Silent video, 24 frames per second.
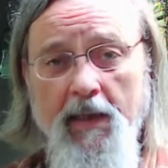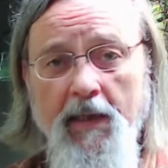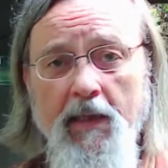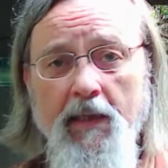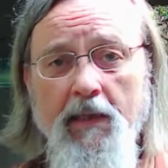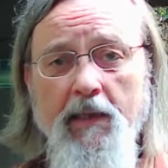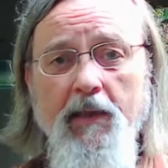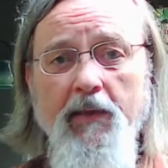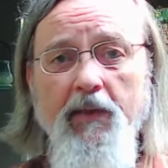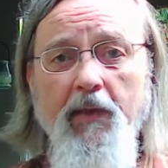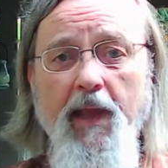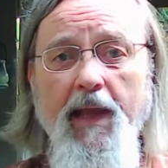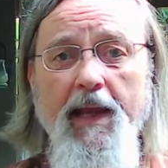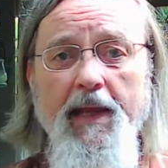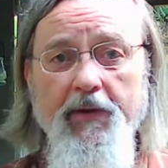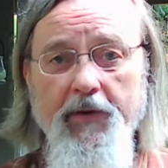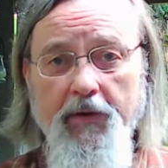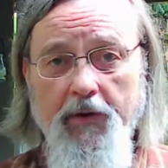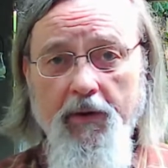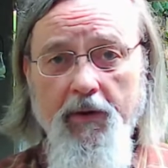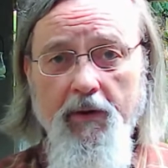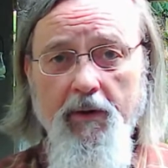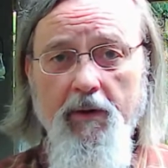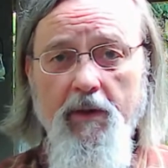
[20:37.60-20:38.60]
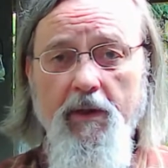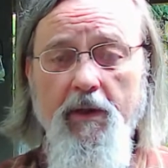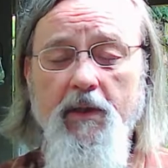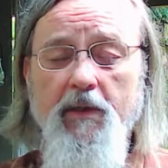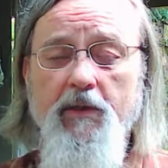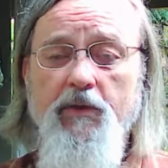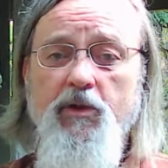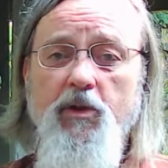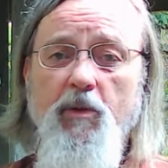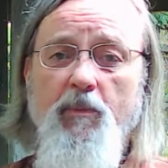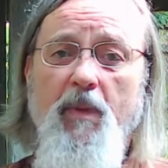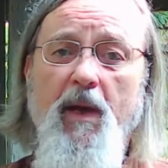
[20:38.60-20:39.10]
Later,
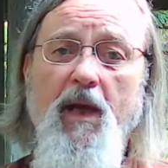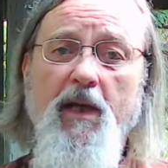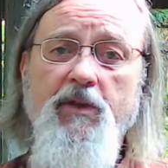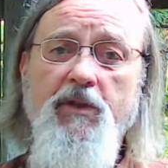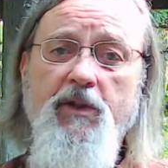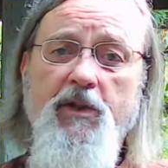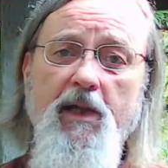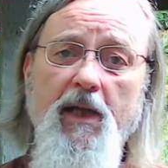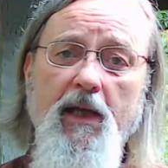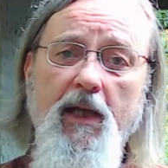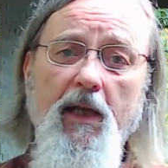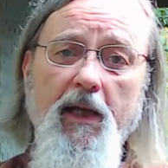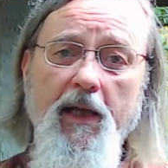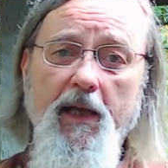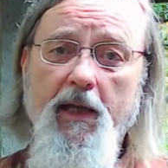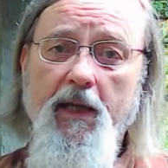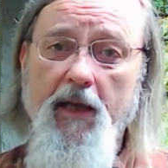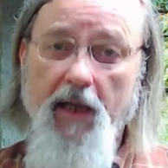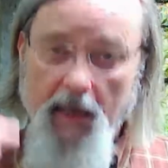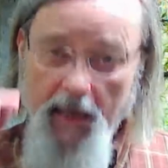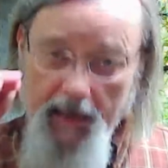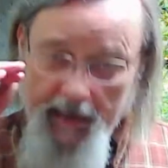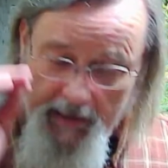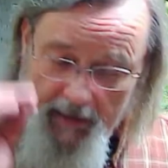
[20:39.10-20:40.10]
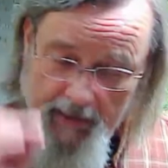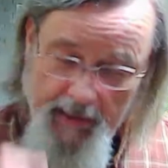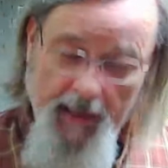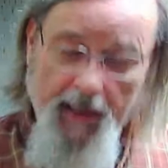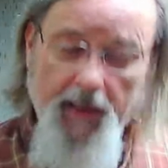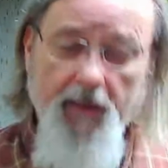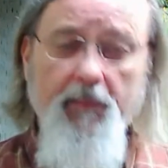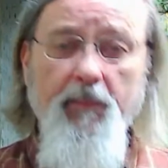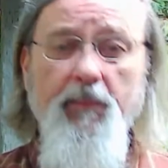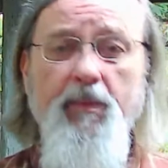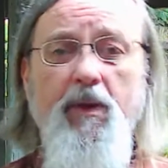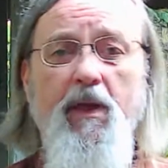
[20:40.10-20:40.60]
Jabesh Gilead
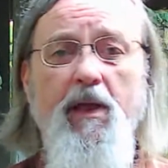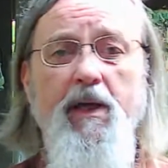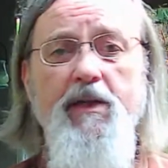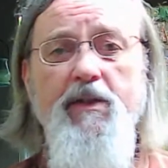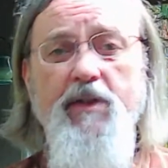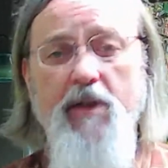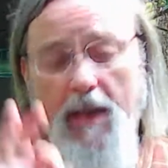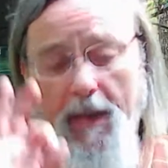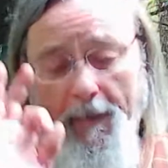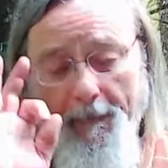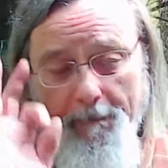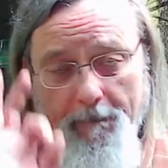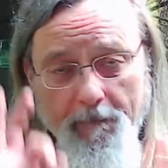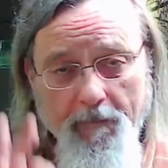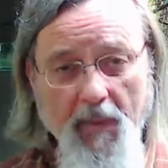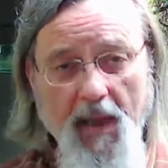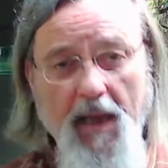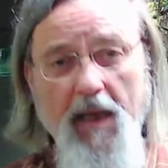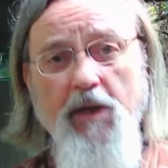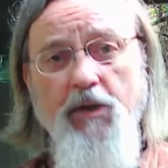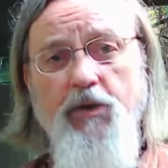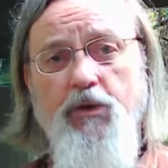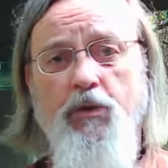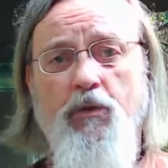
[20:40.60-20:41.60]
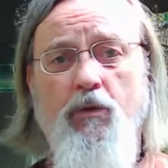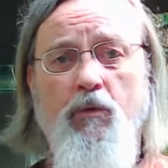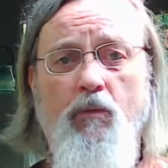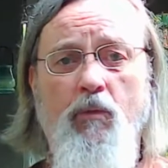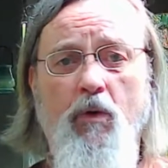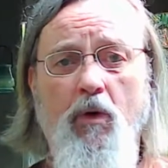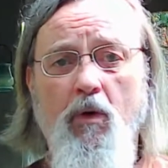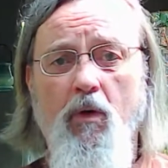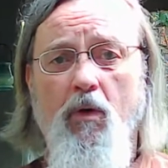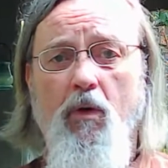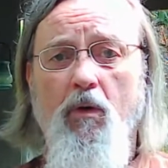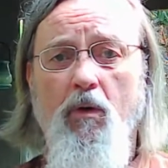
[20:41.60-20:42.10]
again plays a major
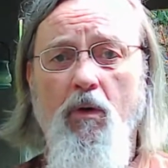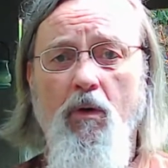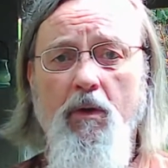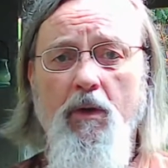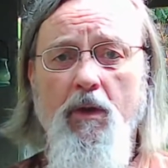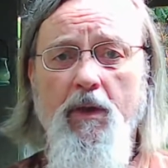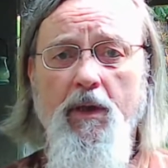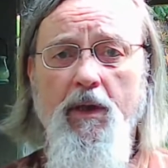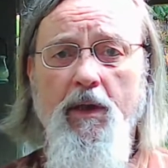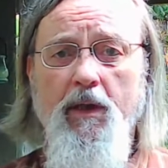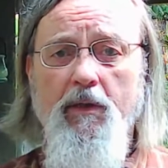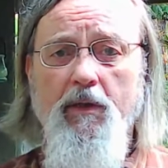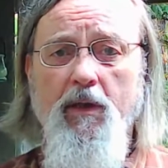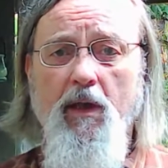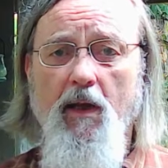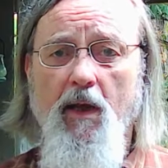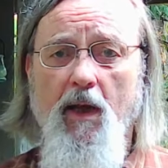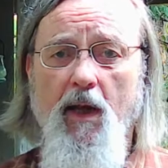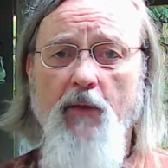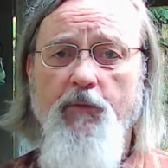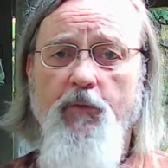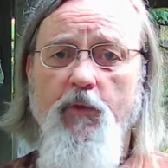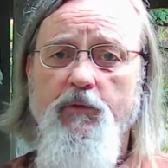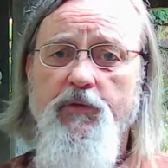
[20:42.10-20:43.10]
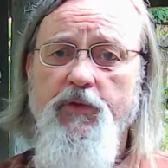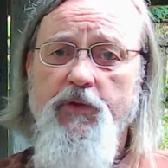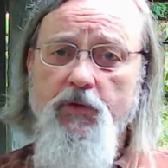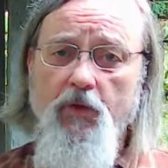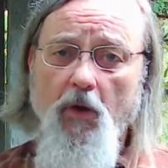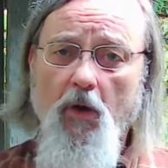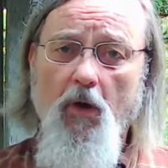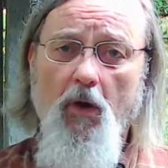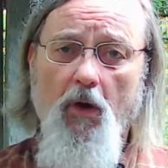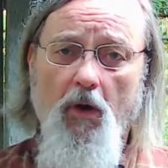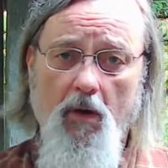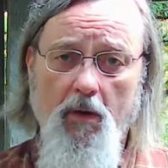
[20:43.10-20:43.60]
role in the life of
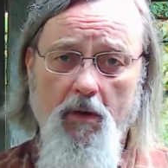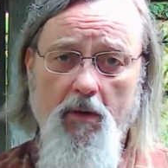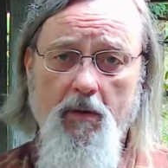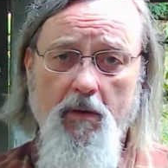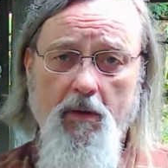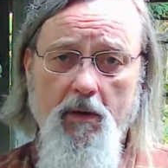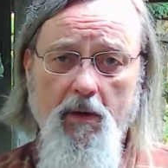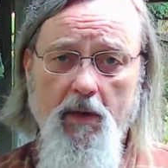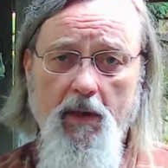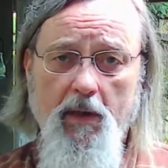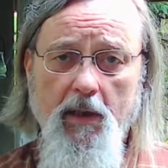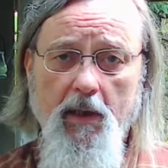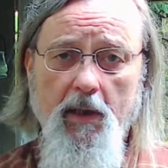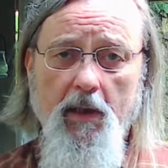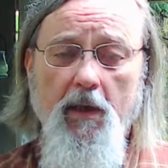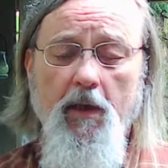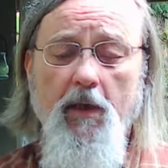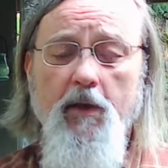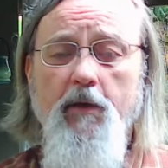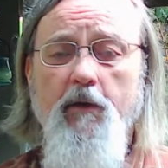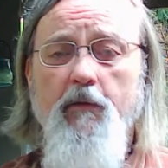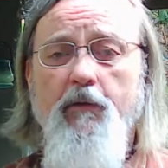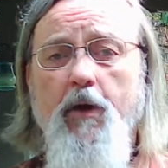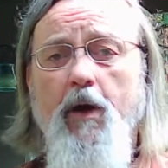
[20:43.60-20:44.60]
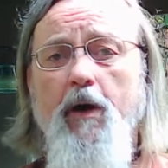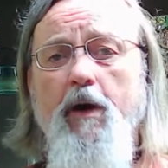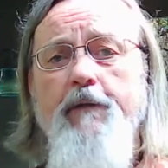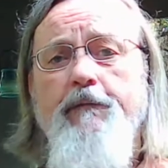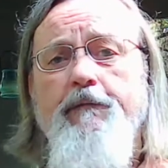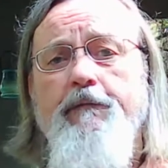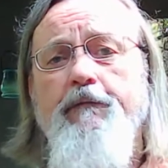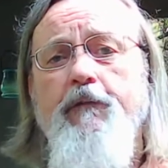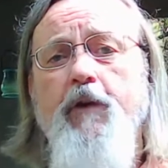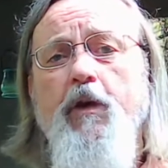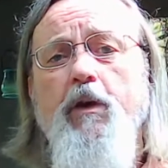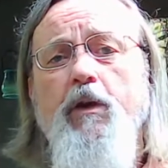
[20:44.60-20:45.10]
Saul. The very
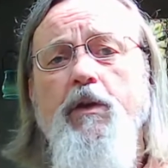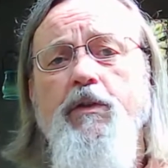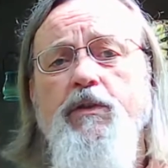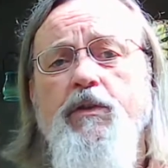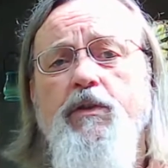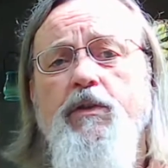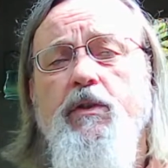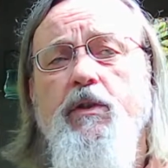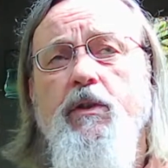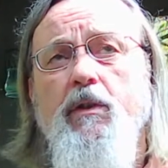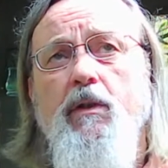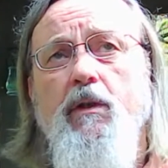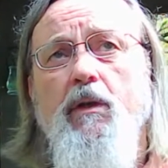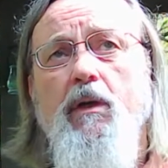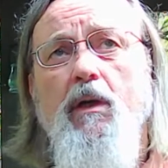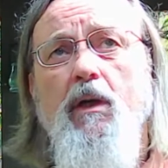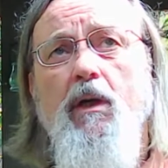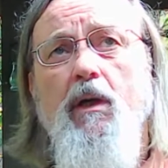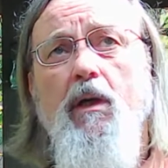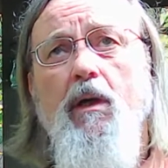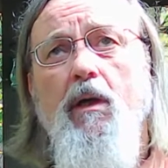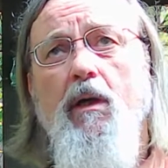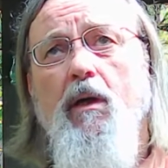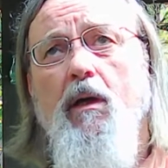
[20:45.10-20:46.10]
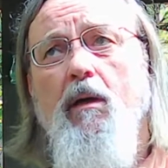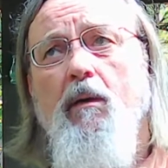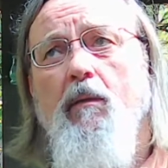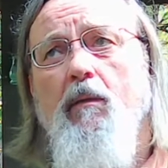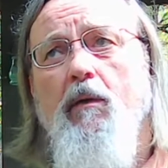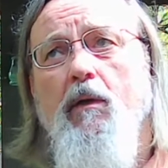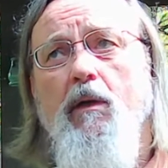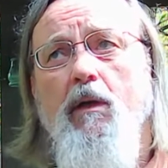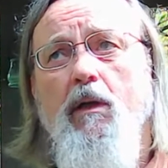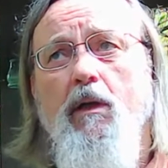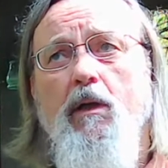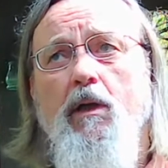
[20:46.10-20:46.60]
first
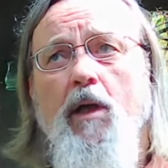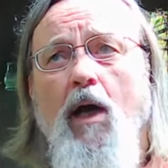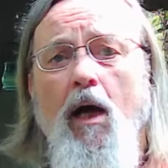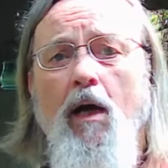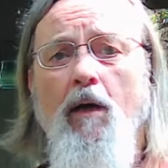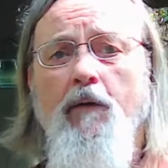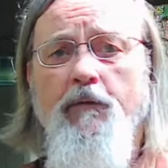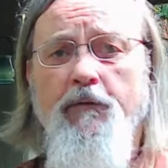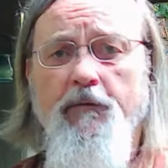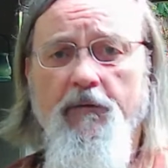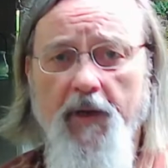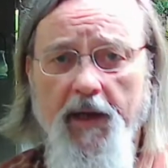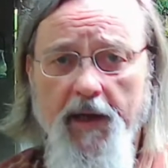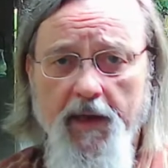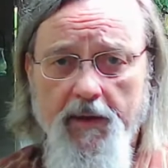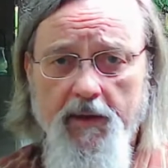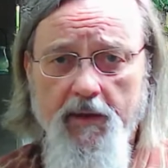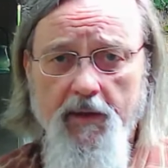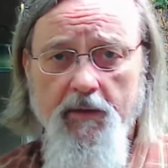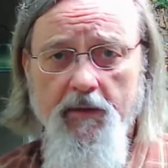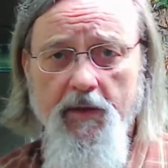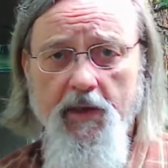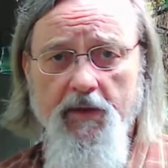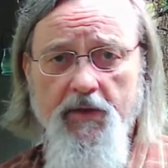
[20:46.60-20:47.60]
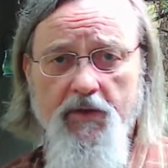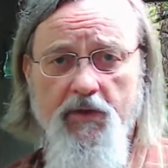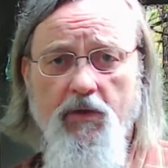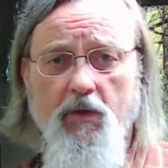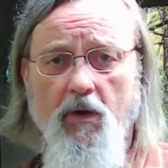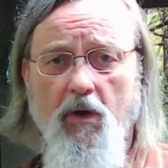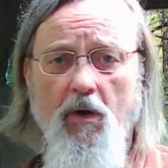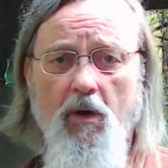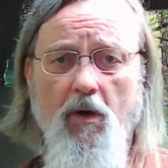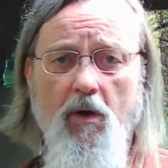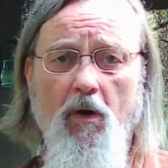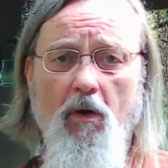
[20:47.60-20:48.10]
conflict that
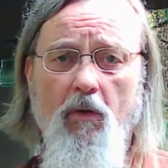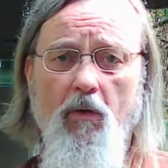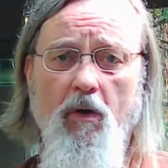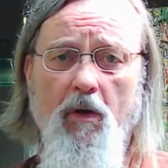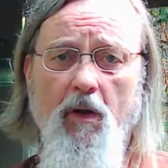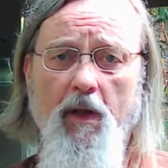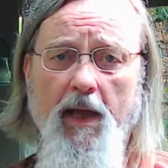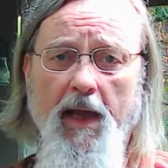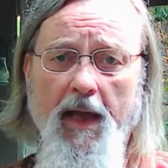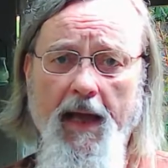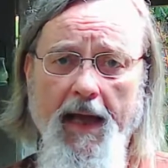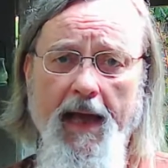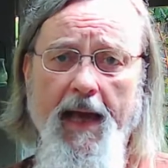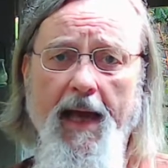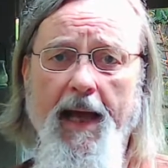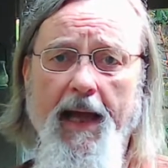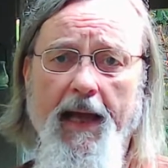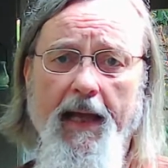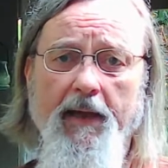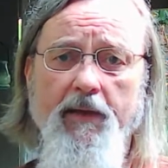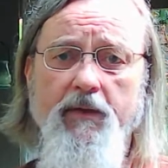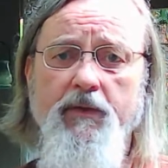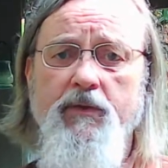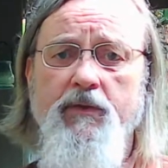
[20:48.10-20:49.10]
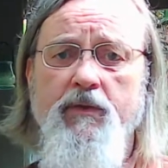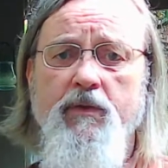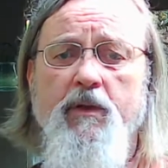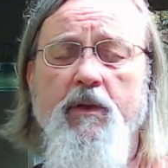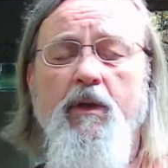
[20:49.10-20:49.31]
Saul has